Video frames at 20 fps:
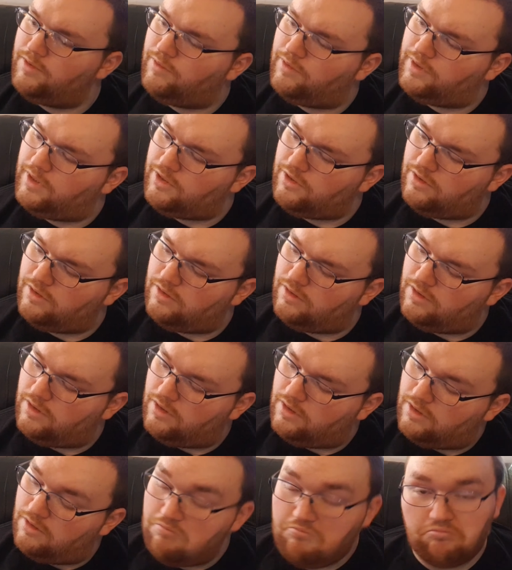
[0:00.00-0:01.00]
is it Rogue Nation?
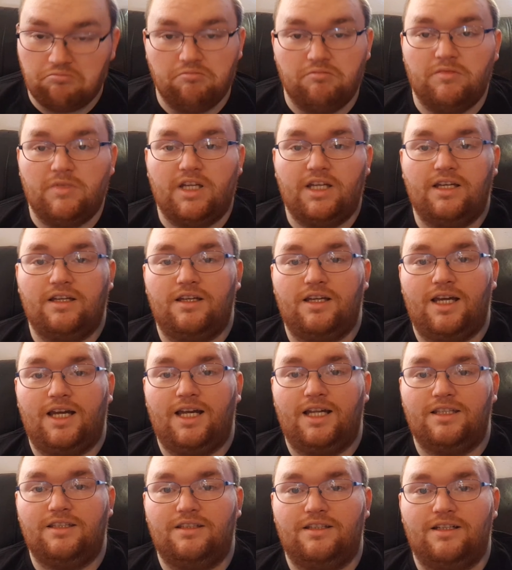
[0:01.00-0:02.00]

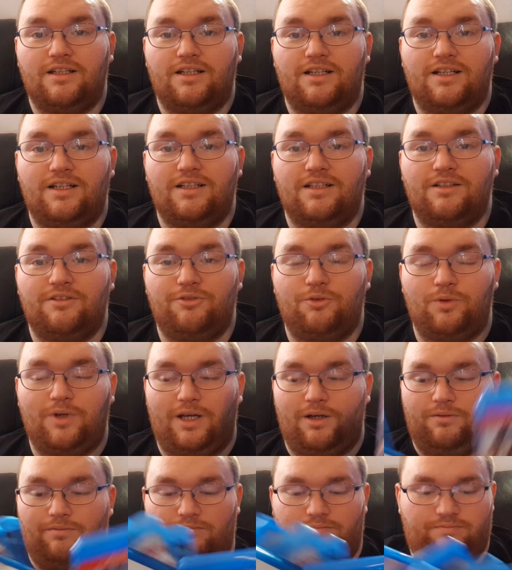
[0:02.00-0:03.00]
And
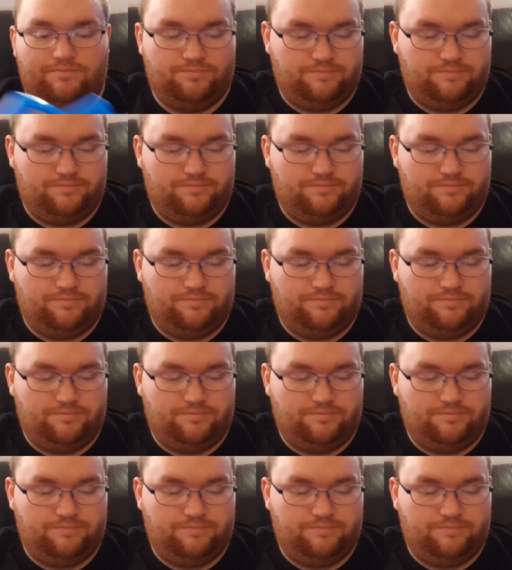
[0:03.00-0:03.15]
Fallout.